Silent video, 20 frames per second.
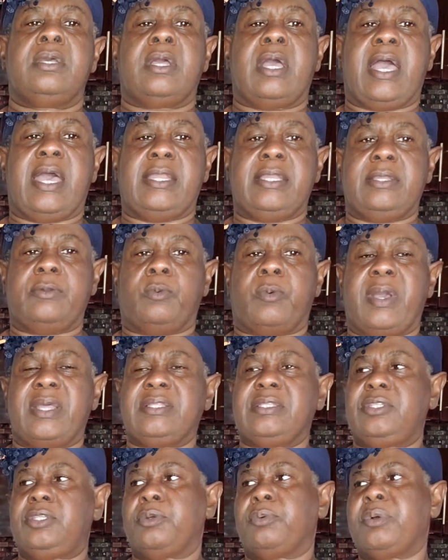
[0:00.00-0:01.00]
And
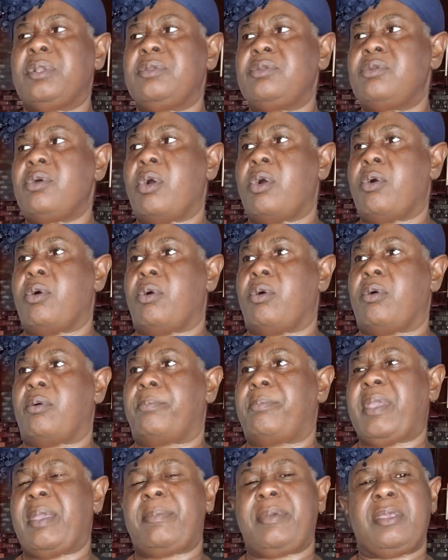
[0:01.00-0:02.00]
when you will know,
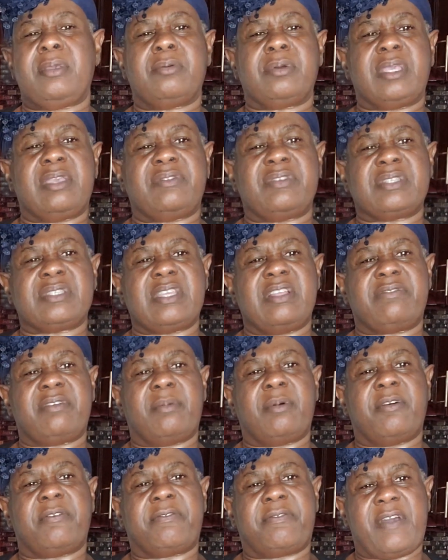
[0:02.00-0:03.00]
maybe you'll give yourself
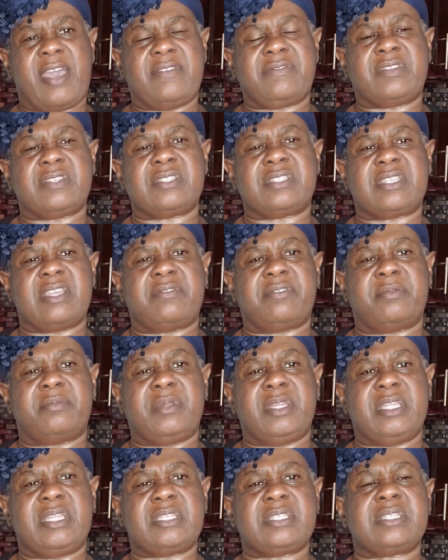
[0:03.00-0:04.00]
about 5 to 7
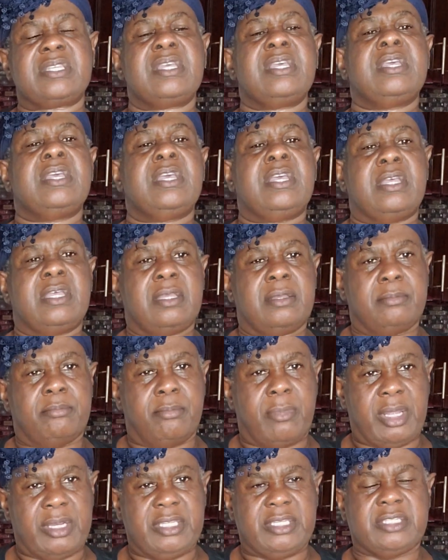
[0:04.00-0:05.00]
minutes.
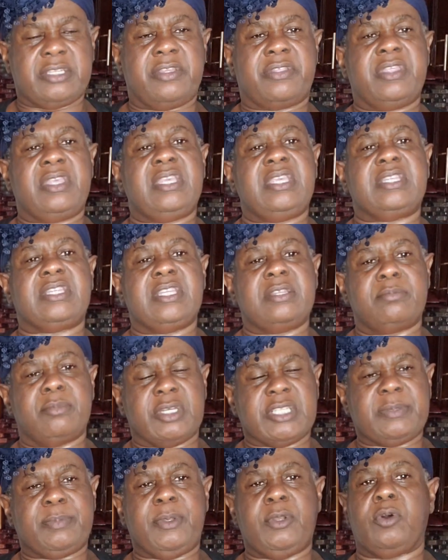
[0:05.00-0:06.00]
Monitor the heat. It
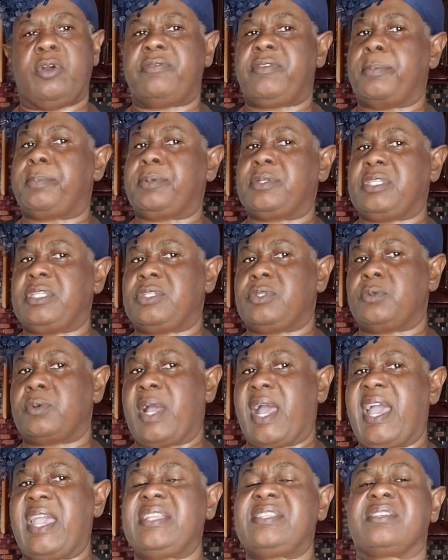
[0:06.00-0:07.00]
must be low. If you put it too
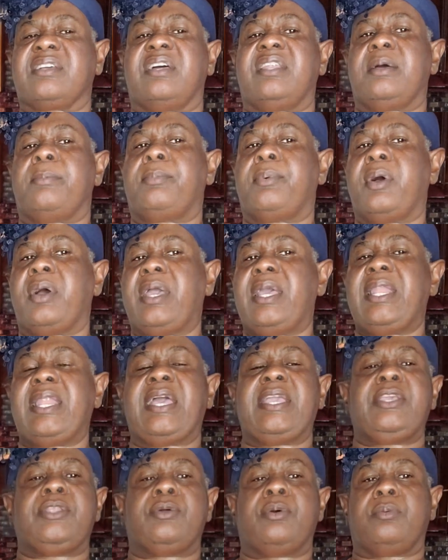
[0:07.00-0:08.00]
high, it's gonna boil,
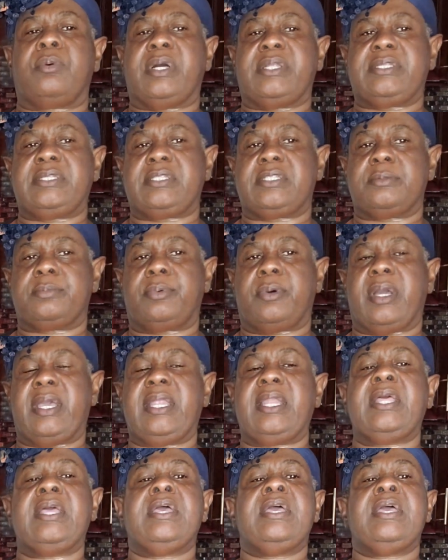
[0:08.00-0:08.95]
and you don't want it to boil.